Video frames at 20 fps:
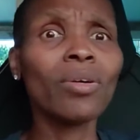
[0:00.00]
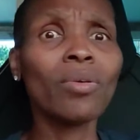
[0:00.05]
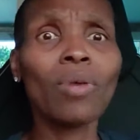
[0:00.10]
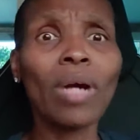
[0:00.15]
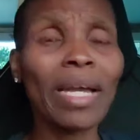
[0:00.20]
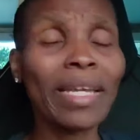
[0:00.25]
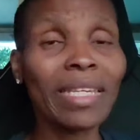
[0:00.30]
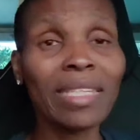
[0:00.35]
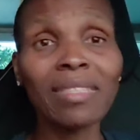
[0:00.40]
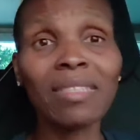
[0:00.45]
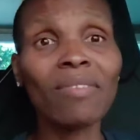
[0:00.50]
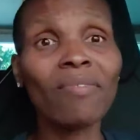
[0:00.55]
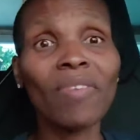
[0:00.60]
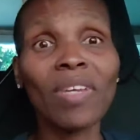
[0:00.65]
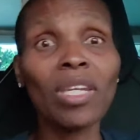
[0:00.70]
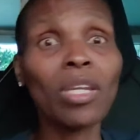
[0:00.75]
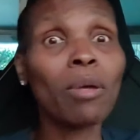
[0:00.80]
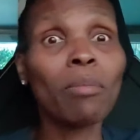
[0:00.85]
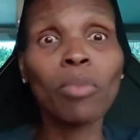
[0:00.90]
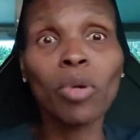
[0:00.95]
I guess the
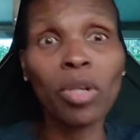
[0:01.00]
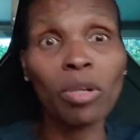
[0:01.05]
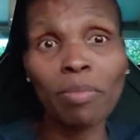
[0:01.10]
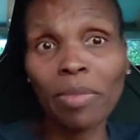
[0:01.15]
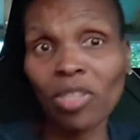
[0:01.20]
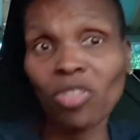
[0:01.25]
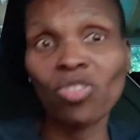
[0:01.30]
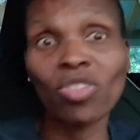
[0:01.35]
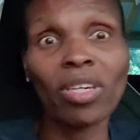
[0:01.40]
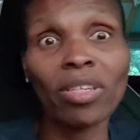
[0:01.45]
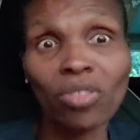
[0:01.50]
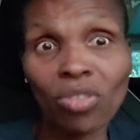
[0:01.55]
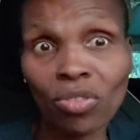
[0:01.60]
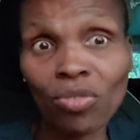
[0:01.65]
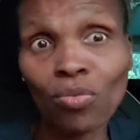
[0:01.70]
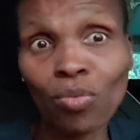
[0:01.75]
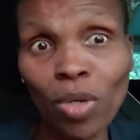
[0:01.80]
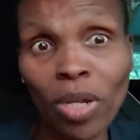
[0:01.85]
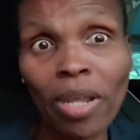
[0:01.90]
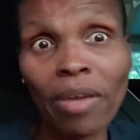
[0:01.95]
VIN number had been changed,
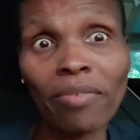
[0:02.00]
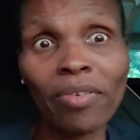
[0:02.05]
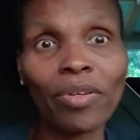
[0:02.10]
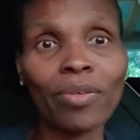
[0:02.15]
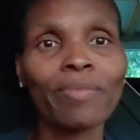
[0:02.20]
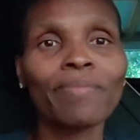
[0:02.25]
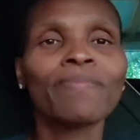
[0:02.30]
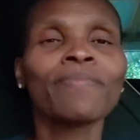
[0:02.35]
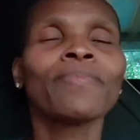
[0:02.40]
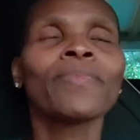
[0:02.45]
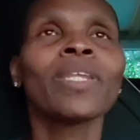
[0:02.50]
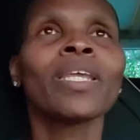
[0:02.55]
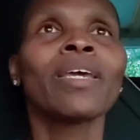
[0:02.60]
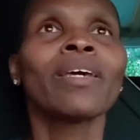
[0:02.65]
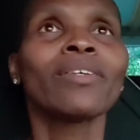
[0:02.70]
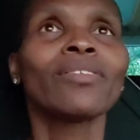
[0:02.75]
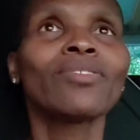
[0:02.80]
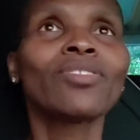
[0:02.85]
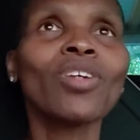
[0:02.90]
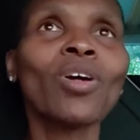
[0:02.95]
whatever.
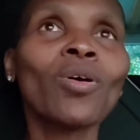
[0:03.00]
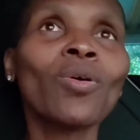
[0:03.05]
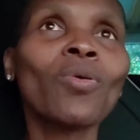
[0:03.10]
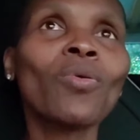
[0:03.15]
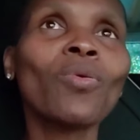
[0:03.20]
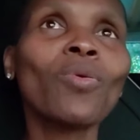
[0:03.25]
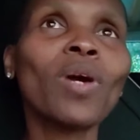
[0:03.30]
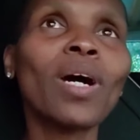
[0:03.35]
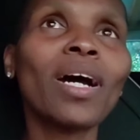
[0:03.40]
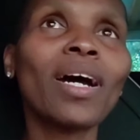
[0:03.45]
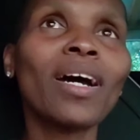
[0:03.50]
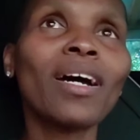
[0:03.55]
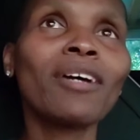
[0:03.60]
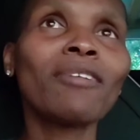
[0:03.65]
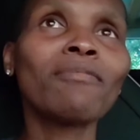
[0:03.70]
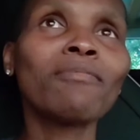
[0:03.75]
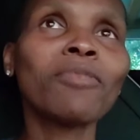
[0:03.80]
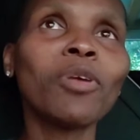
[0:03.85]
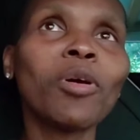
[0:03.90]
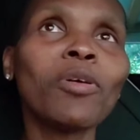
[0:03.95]
So
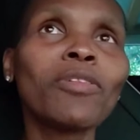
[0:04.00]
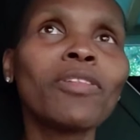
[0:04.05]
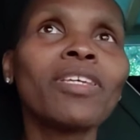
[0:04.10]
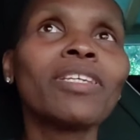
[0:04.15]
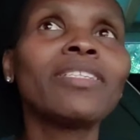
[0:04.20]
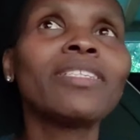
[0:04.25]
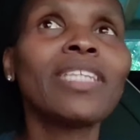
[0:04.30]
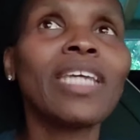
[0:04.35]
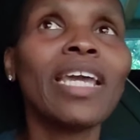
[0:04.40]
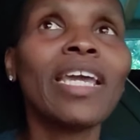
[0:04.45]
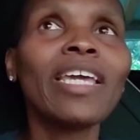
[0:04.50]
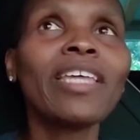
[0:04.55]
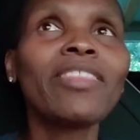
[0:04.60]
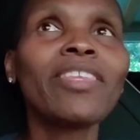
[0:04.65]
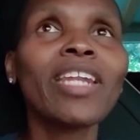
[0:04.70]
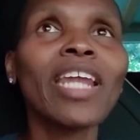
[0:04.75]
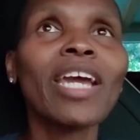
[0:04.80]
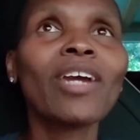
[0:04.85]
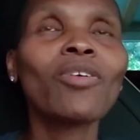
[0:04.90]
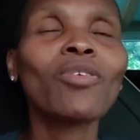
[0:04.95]
on the day
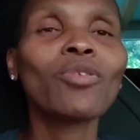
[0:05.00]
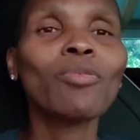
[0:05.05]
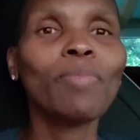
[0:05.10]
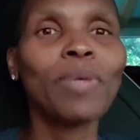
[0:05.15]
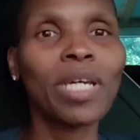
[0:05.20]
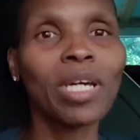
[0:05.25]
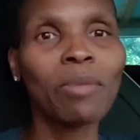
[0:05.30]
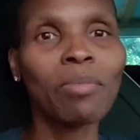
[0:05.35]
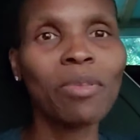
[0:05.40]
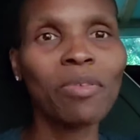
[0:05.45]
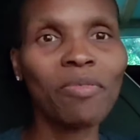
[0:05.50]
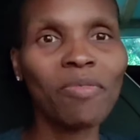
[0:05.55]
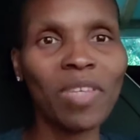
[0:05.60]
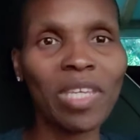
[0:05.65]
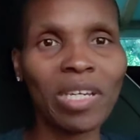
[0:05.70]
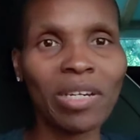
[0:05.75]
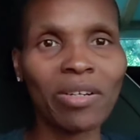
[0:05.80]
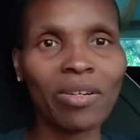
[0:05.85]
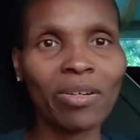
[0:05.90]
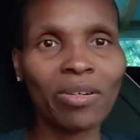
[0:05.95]
that I go to pick up the
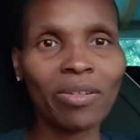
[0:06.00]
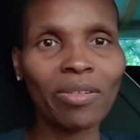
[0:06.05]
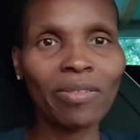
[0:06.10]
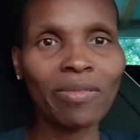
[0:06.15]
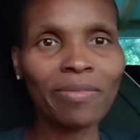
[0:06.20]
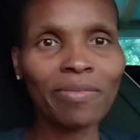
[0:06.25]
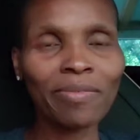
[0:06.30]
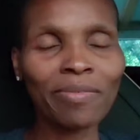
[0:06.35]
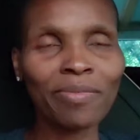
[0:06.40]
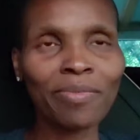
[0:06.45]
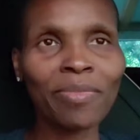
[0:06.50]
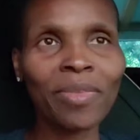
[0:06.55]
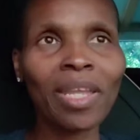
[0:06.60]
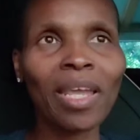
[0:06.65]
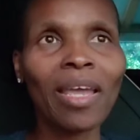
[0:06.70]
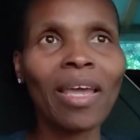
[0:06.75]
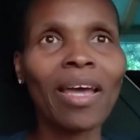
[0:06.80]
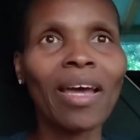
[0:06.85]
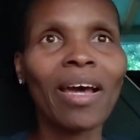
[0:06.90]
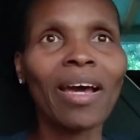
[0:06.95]
vehicle,
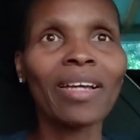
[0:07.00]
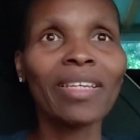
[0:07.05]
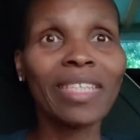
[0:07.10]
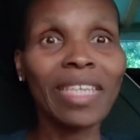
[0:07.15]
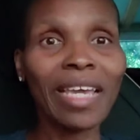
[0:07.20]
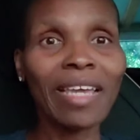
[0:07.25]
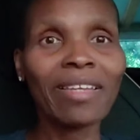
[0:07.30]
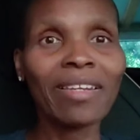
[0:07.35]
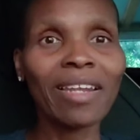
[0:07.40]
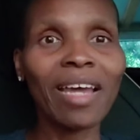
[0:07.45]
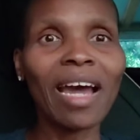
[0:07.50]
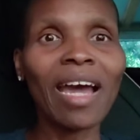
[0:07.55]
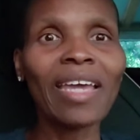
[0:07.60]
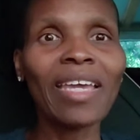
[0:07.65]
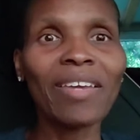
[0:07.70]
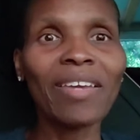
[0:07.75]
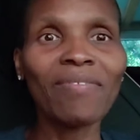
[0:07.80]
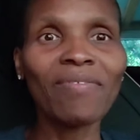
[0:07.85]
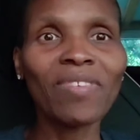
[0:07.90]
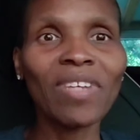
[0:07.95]
again, I
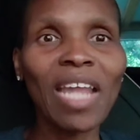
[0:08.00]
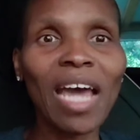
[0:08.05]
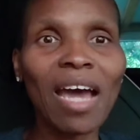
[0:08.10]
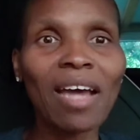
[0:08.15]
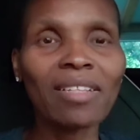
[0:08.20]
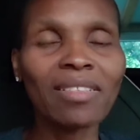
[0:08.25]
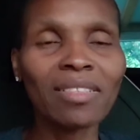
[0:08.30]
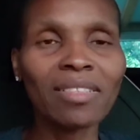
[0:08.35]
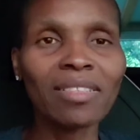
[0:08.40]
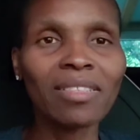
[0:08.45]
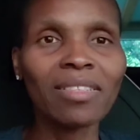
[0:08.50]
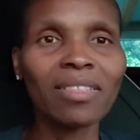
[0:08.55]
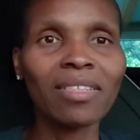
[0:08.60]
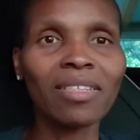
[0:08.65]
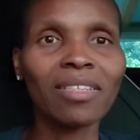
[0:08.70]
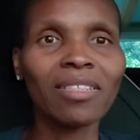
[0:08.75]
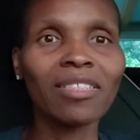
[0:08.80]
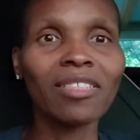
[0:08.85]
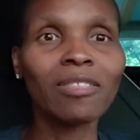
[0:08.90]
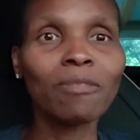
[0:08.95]
have not
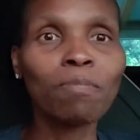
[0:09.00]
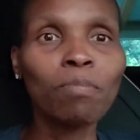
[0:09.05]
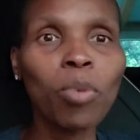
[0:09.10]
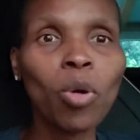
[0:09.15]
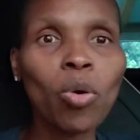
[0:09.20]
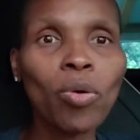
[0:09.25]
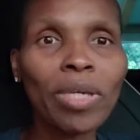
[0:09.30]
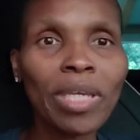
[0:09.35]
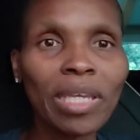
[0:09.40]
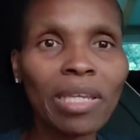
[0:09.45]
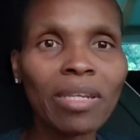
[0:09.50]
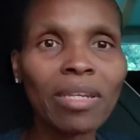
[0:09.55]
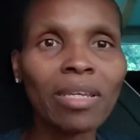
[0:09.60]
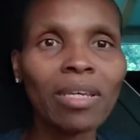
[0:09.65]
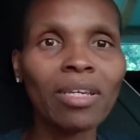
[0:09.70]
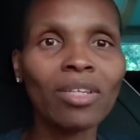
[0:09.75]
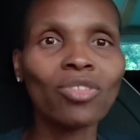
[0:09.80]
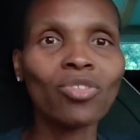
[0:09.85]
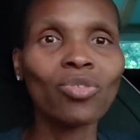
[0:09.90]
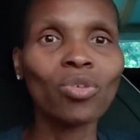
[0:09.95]
spoken
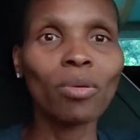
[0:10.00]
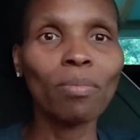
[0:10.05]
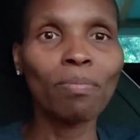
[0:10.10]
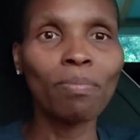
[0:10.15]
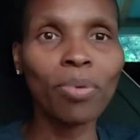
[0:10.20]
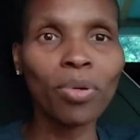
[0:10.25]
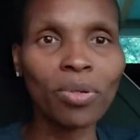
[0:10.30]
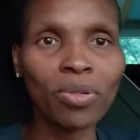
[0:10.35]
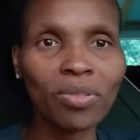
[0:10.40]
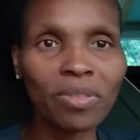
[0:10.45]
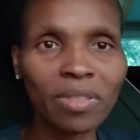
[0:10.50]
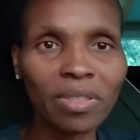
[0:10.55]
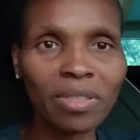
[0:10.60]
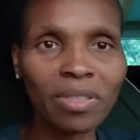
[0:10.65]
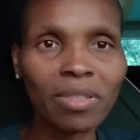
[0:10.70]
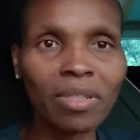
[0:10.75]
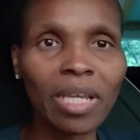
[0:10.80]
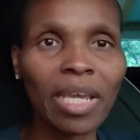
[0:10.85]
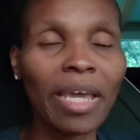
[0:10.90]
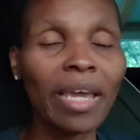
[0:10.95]
to a
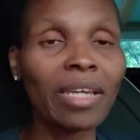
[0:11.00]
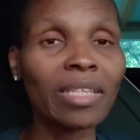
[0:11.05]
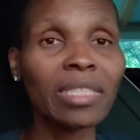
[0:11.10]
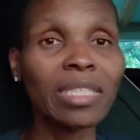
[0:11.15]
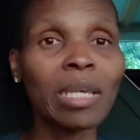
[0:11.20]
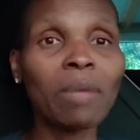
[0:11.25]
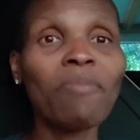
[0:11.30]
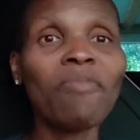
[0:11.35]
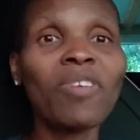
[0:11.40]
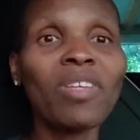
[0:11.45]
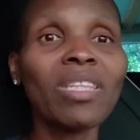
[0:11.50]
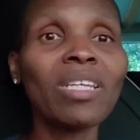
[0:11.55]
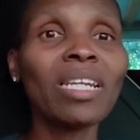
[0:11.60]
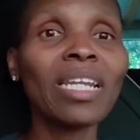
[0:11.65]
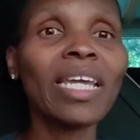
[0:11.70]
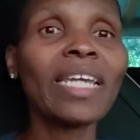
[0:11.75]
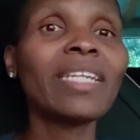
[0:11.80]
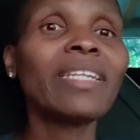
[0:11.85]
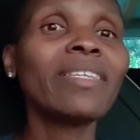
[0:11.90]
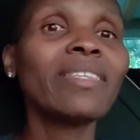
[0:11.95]
person except for the
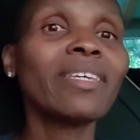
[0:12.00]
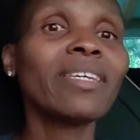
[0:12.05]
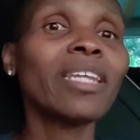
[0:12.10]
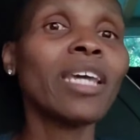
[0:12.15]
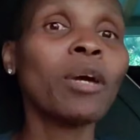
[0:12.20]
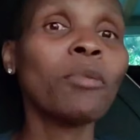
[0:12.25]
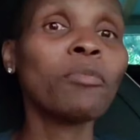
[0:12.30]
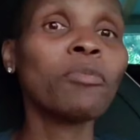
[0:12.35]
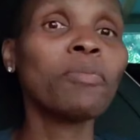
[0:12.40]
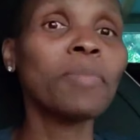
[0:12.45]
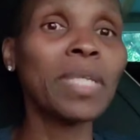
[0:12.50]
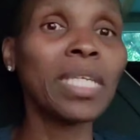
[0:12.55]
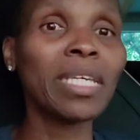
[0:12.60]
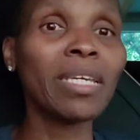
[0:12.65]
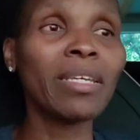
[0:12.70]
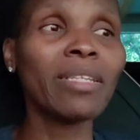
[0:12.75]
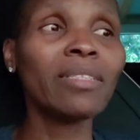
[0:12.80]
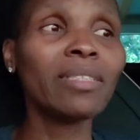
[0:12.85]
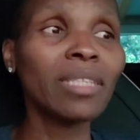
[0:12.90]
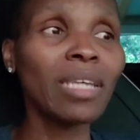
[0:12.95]
lady that helped me
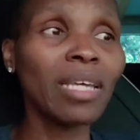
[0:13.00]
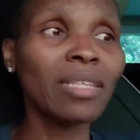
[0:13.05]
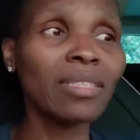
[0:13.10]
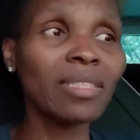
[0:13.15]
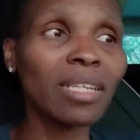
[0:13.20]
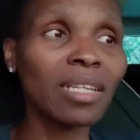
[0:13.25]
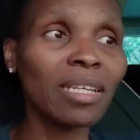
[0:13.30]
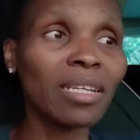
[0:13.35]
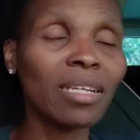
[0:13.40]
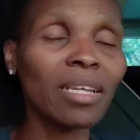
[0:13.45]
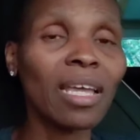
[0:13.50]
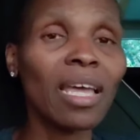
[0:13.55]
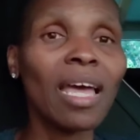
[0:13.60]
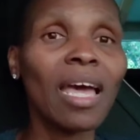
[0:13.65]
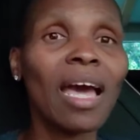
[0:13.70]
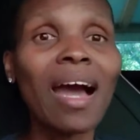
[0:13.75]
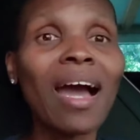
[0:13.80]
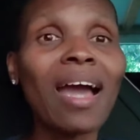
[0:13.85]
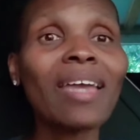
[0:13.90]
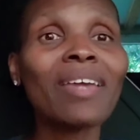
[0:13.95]
in Tesla.
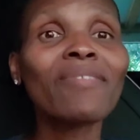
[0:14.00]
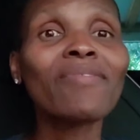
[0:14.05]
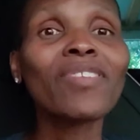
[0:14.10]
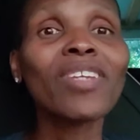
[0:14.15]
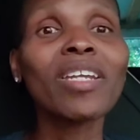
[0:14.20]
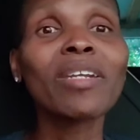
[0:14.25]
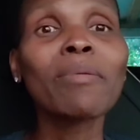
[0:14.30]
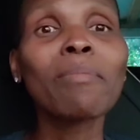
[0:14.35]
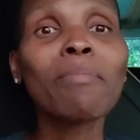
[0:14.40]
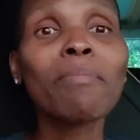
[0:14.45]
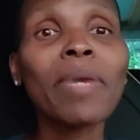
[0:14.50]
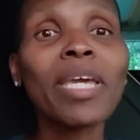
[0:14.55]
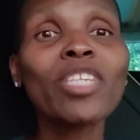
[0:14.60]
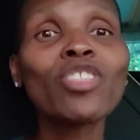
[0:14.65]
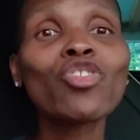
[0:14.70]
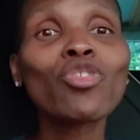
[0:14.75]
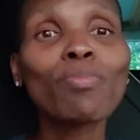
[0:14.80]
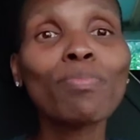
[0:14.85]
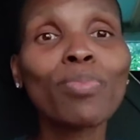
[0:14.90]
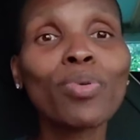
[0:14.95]
I have done a
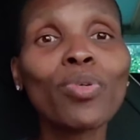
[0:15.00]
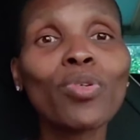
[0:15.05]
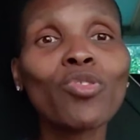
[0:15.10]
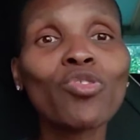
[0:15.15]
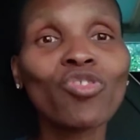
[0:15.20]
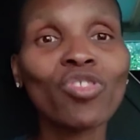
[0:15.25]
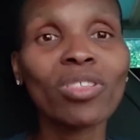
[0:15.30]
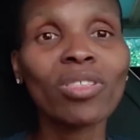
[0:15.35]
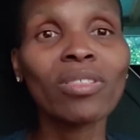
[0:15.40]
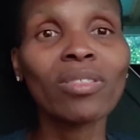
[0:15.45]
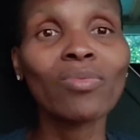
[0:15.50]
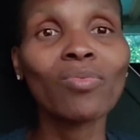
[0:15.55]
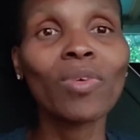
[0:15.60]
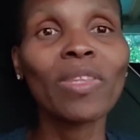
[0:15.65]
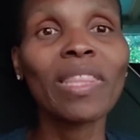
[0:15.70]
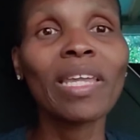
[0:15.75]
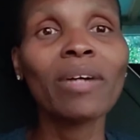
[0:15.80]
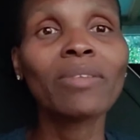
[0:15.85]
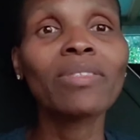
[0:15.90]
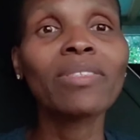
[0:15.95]
major purchase
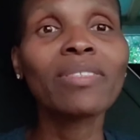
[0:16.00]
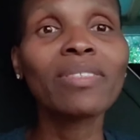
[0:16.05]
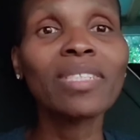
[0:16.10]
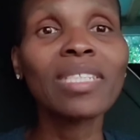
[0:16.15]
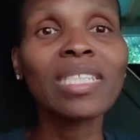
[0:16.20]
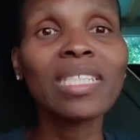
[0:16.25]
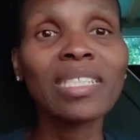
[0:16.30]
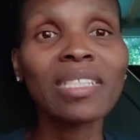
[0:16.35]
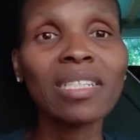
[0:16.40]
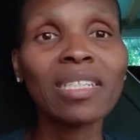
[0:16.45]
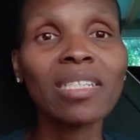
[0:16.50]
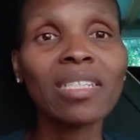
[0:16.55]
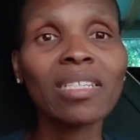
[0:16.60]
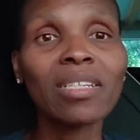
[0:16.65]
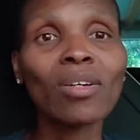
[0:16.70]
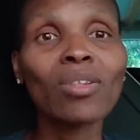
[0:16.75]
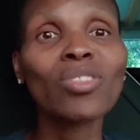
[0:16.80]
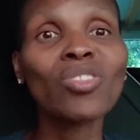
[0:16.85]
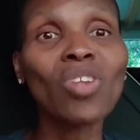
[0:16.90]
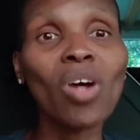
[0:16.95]
without seeing
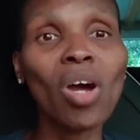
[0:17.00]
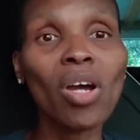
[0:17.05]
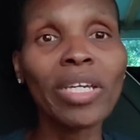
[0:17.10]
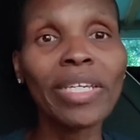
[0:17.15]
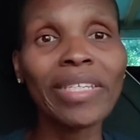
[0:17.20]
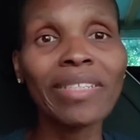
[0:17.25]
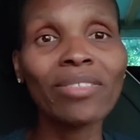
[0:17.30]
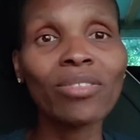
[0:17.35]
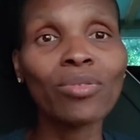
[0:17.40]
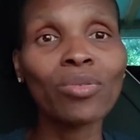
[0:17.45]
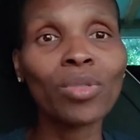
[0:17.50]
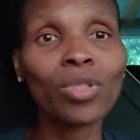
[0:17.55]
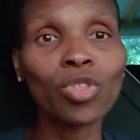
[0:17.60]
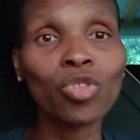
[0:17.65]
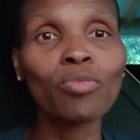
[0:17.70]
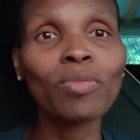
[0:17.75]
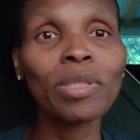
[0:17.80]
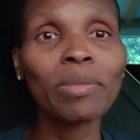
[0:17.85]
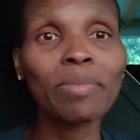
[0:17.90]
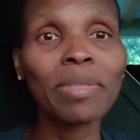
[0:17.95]
or talking to a human